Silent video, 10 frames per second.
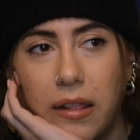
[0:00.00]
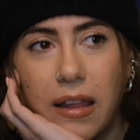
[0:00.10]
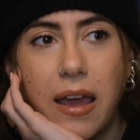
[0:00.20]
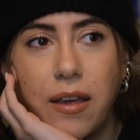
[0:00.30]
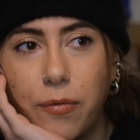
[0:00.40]

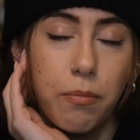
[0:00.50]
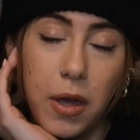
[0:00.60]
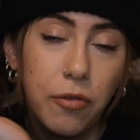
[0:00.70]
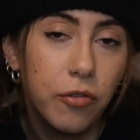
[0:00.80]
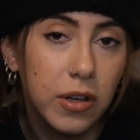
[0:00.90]
Like
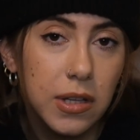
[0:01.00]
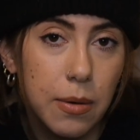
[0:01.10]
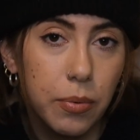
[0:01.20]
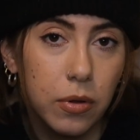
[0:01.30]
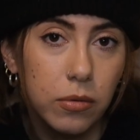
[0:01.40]
me, for
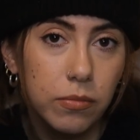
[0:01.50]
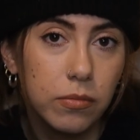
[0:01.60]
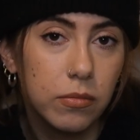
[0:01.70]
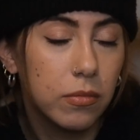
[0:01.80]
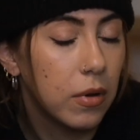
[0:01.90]
example,
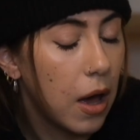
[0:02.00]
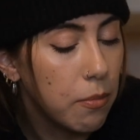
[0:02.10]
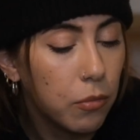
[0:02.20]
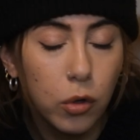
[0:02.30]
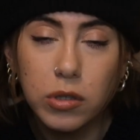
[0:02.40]
I
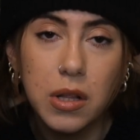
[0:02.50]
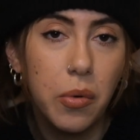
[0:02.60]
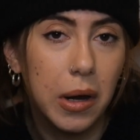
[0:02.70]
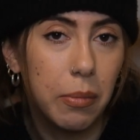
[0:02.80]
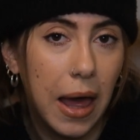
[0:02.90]
mostly
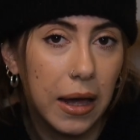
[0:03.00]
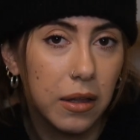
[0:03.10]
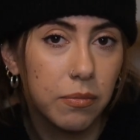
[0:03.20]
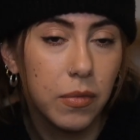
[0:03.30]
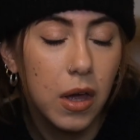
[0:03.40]
wear black.
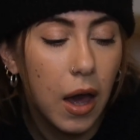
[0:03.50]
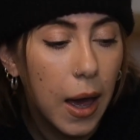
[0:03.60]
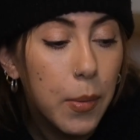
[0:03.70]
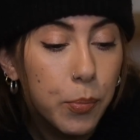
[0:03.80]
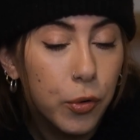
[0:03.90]

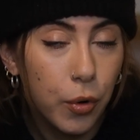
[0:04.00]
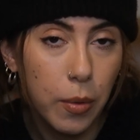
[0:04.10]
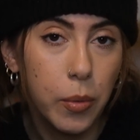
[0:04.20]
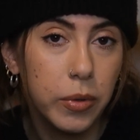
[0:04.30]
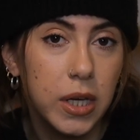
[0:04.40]
I
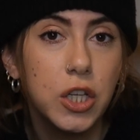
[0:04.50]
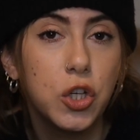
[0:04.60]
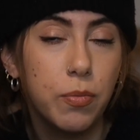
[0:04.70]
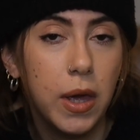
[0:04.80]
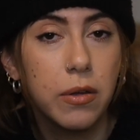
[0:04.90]
probably
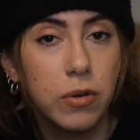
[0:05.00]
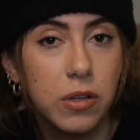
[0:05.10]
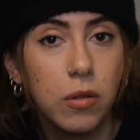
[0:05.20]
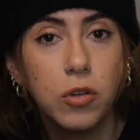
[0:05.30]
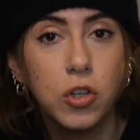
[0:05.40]
should make a
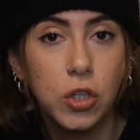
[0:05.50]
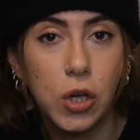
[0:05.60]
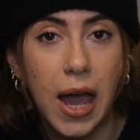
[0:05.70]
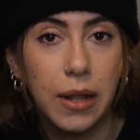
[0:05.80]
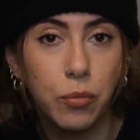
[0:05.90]
resolution
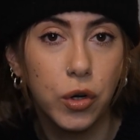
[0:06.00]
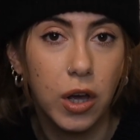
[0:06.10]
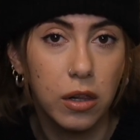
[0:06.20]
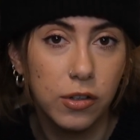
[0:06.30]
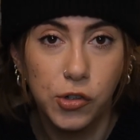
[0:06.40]
to add more
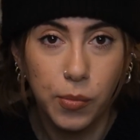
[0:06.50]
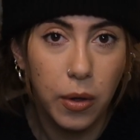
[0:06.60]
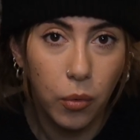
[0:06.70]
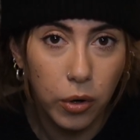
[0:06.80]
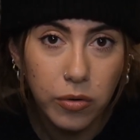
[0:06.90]
color to my
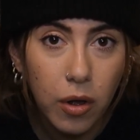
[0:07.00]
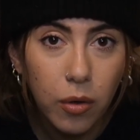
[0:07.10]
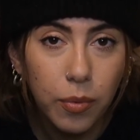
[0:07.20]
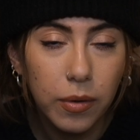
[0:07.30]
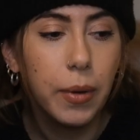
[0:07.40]

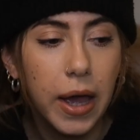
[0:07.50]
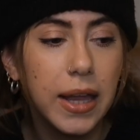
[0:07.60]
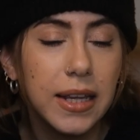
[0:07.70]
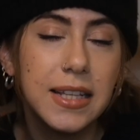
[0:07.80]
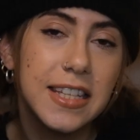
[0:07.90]
wardrobe, but
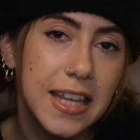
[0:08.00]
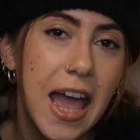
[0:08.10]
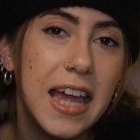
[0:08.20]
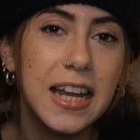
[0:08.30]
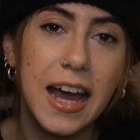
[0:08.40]

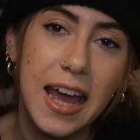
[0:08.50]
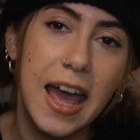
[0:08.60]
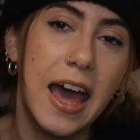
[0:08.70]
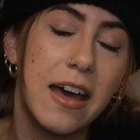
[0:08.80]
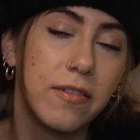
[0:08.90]
instead I
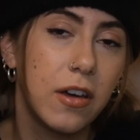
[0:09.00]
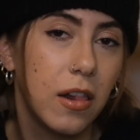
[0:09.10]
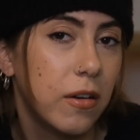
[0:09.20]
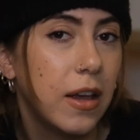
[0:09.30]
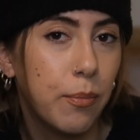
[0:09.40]
have
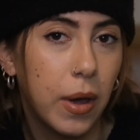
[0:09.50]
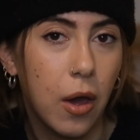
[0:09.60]
color in my